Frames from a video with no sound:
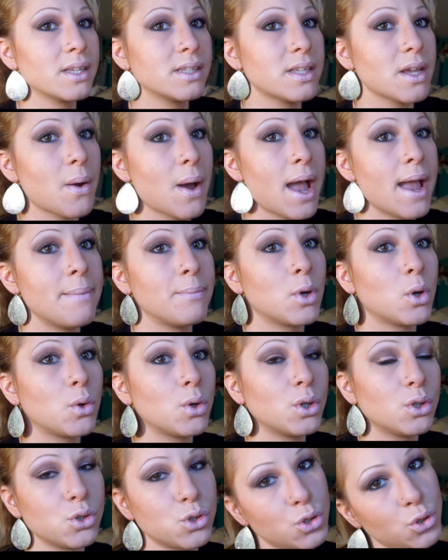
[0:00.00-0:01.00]
So I'm
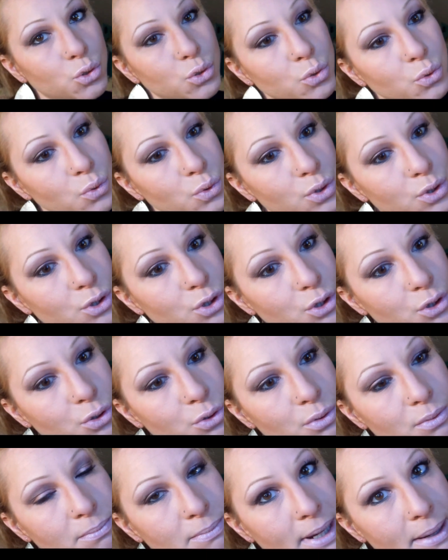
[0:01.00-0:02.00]
going to
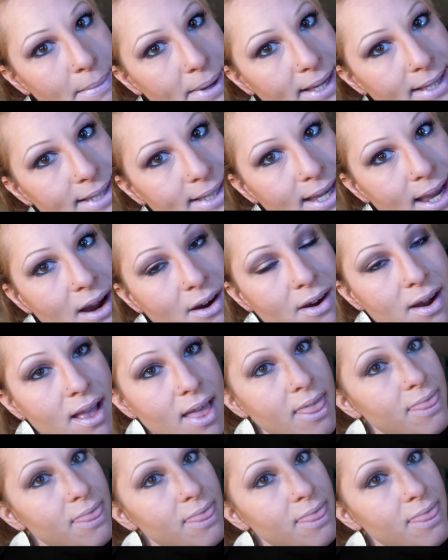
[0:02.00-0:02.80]
do my mascara